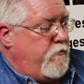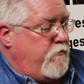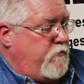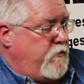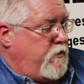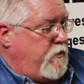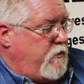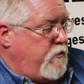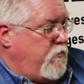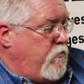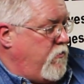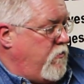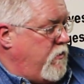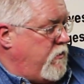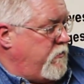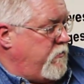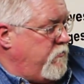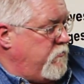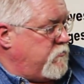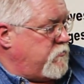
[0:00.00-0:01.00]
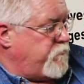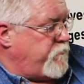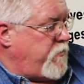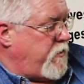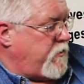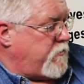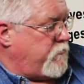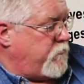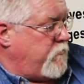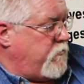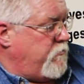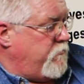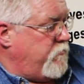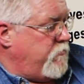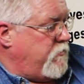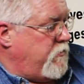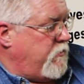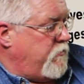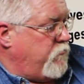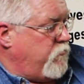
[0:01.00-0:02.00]
The audio spectrum,
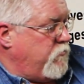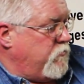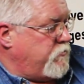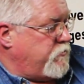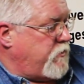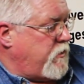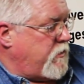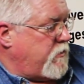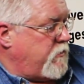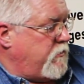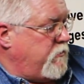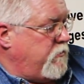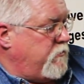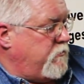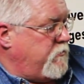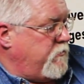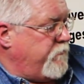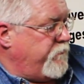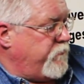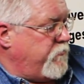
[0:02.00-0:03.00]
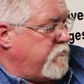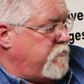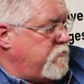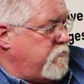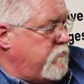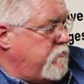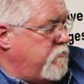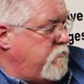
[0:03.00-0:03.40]
and we'll check in a different